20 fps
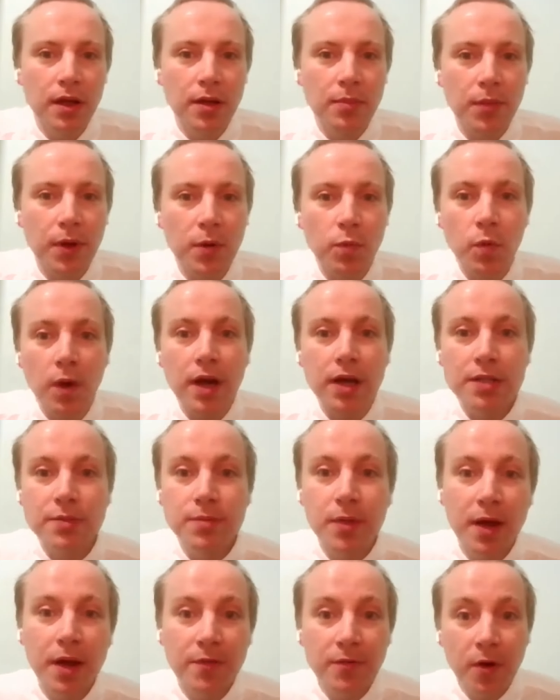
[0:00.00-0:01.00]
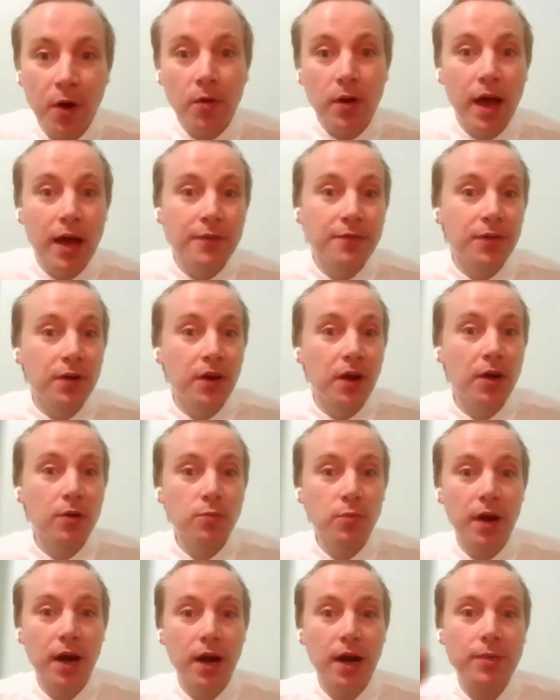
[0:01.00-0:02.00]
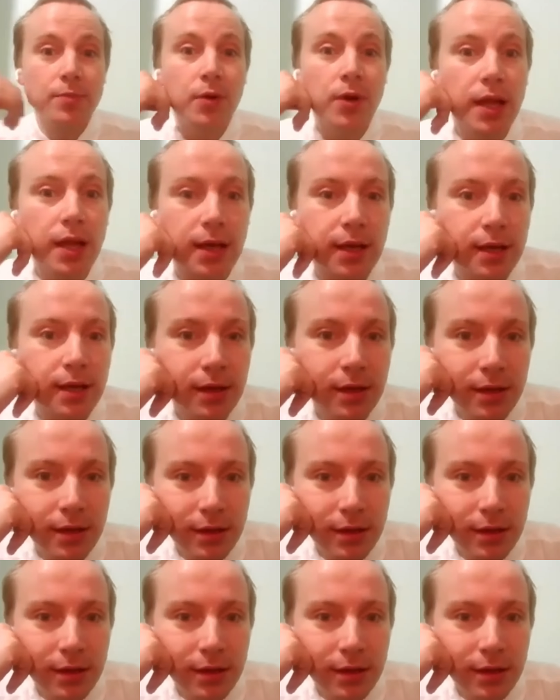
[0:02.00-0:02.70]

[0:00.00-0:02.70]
But where is my phone? I forgot where I put it.